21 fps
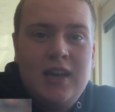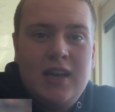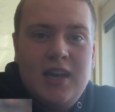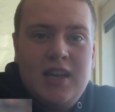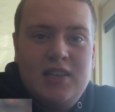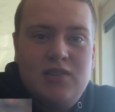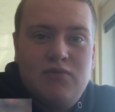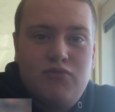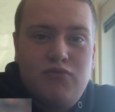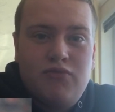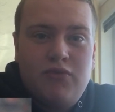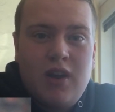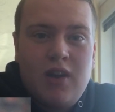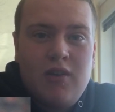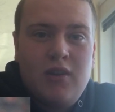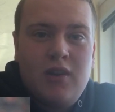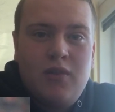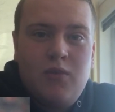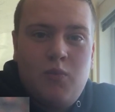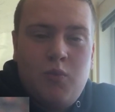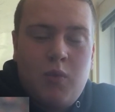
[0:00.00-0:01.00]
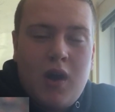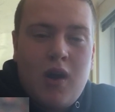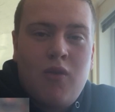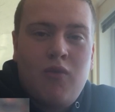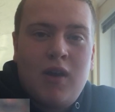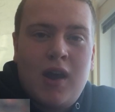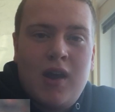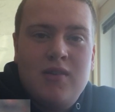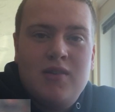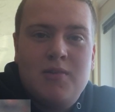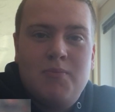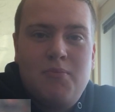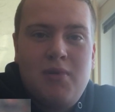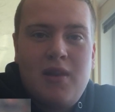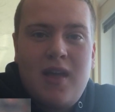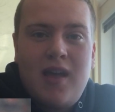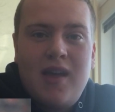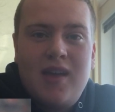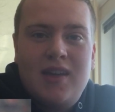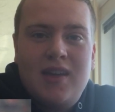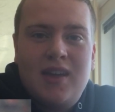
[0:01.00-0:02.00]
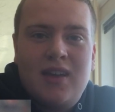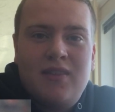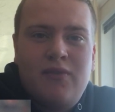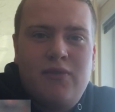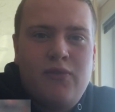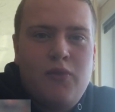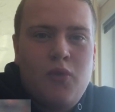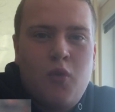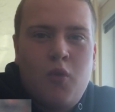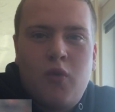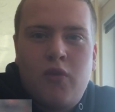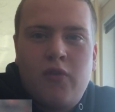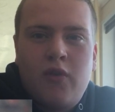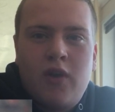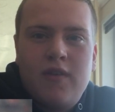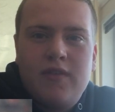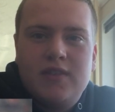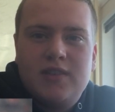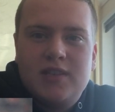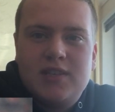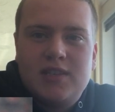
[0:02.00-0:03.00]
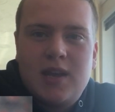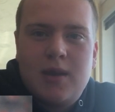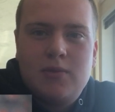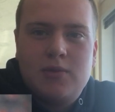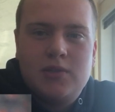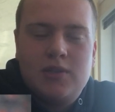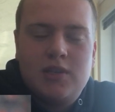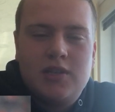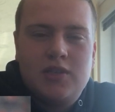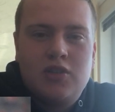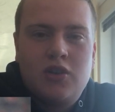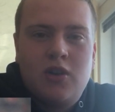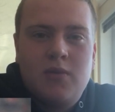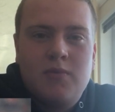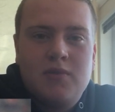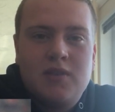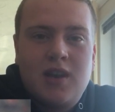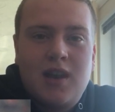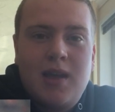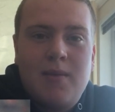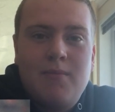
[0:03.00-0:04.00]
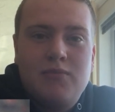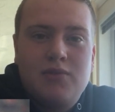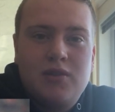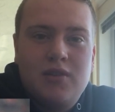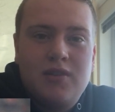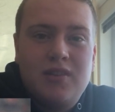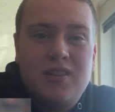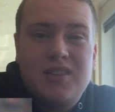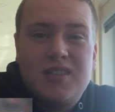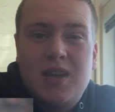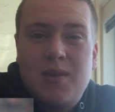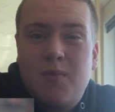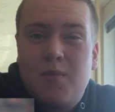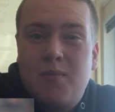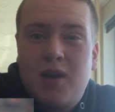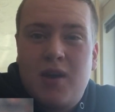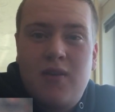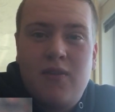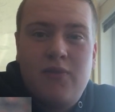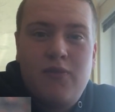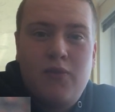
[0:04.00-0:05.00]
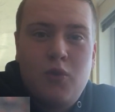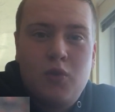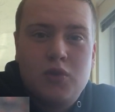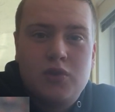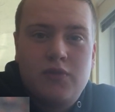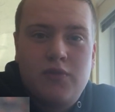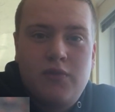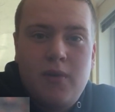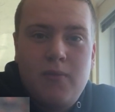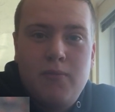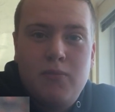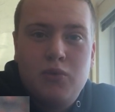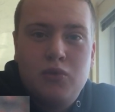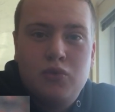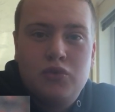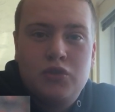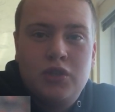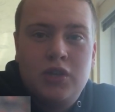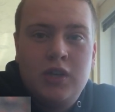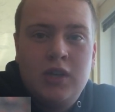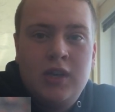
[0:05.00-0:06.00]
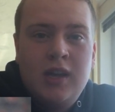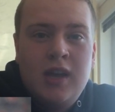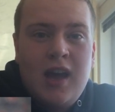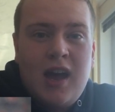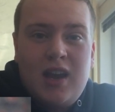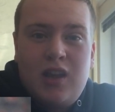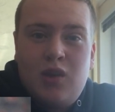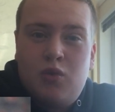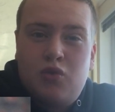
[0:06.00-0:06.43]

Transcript: He's very well-rounded play. He had 4 or 5 interceptions at his time at Clemson, the same amount of forced fumbles, and